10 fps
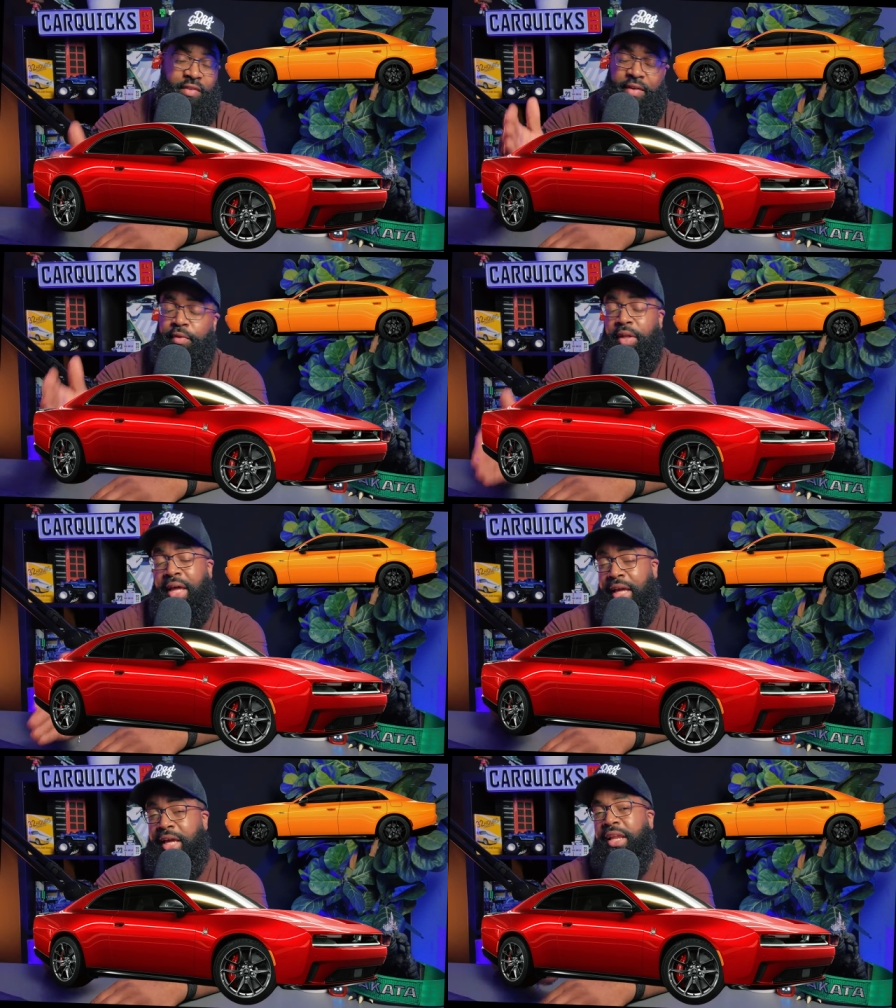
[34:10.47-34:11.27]
I feel
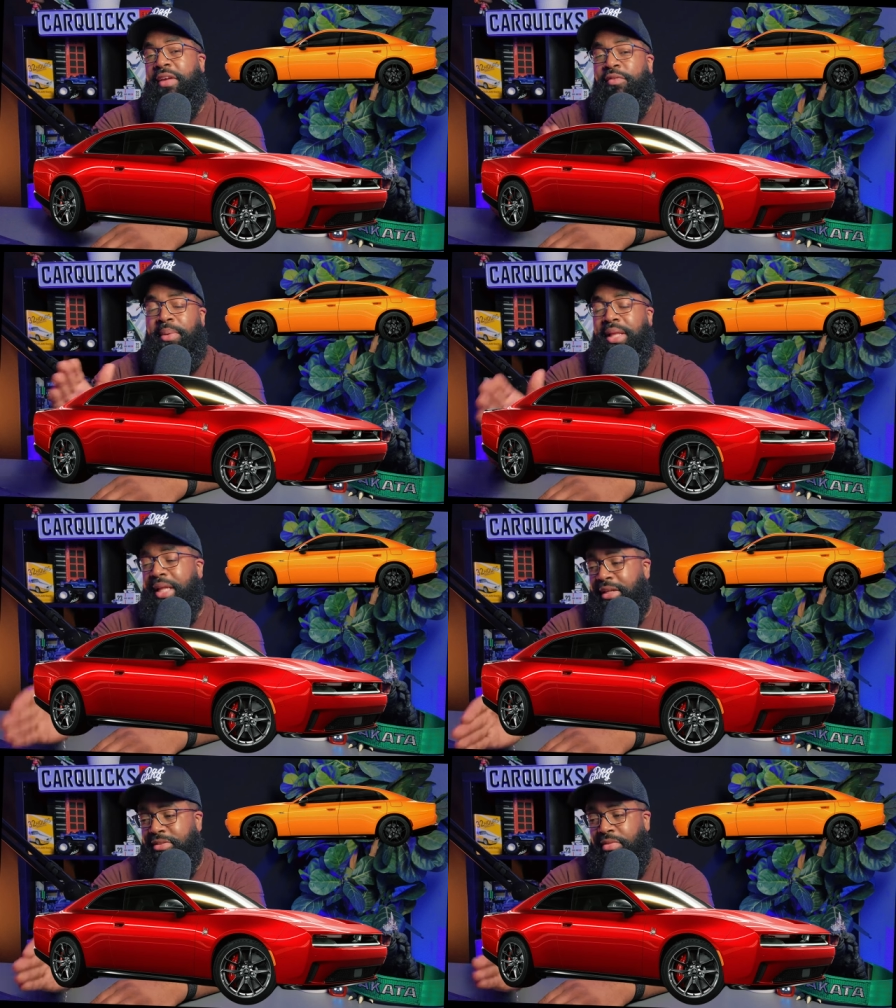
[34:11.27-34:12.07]
like it could even be
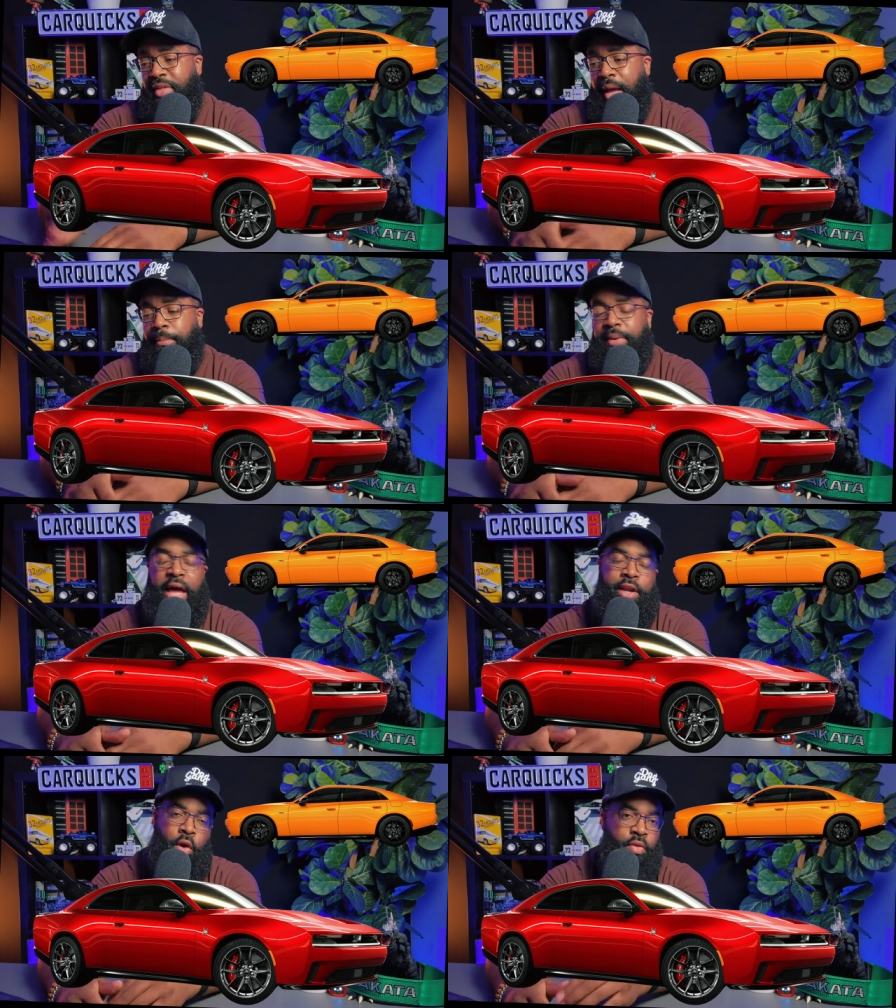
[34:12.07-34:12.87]
less than that, but
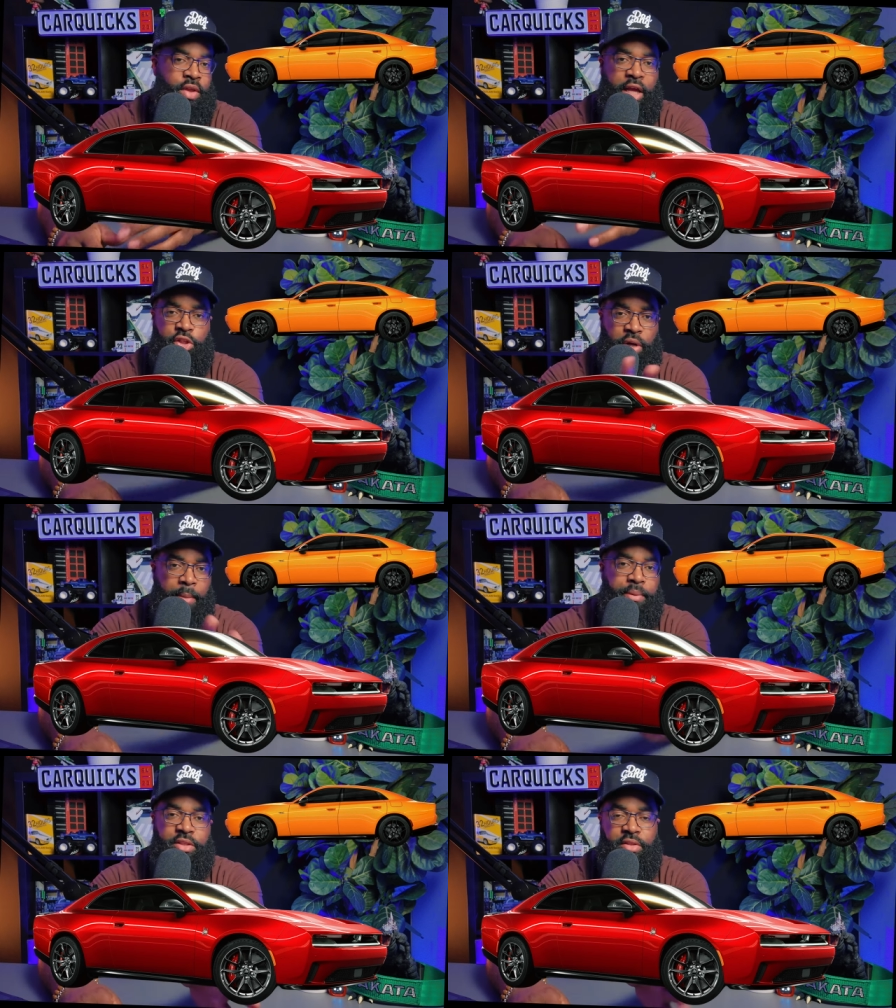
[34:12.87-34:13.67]
I know they're not
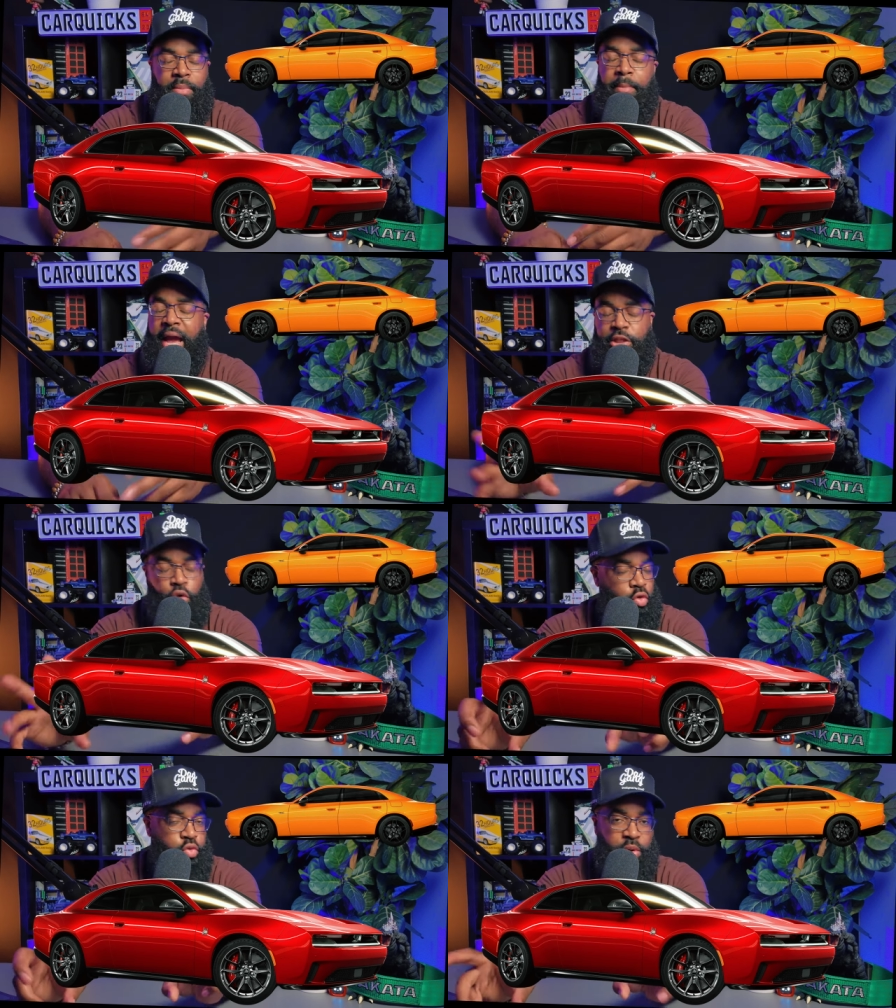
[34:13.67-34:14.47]
dropping into the
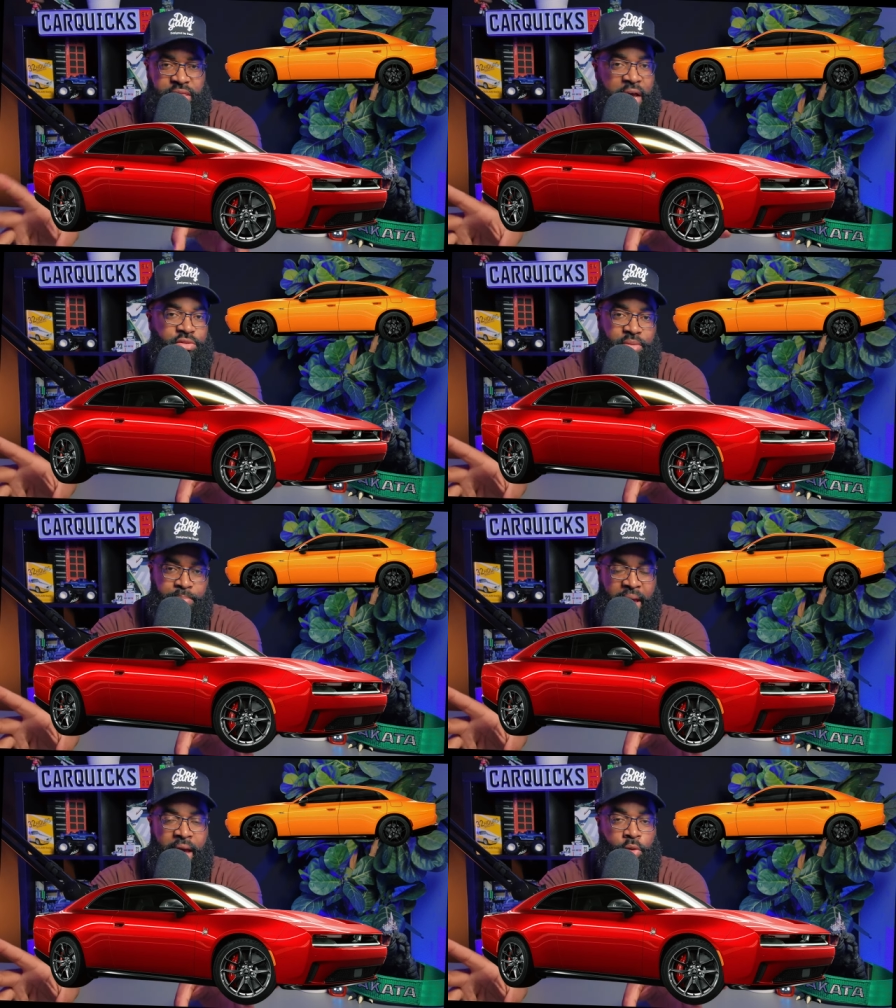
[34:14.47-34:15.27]
magical three thousand
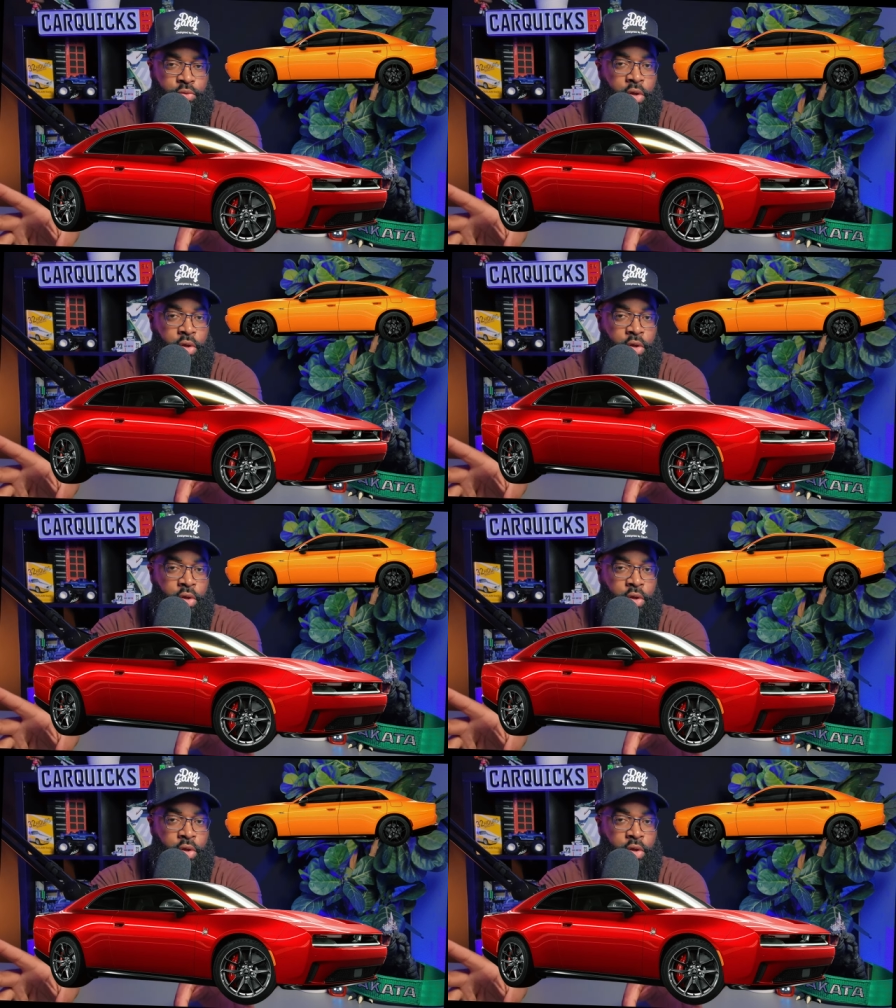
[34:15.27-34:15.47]
pound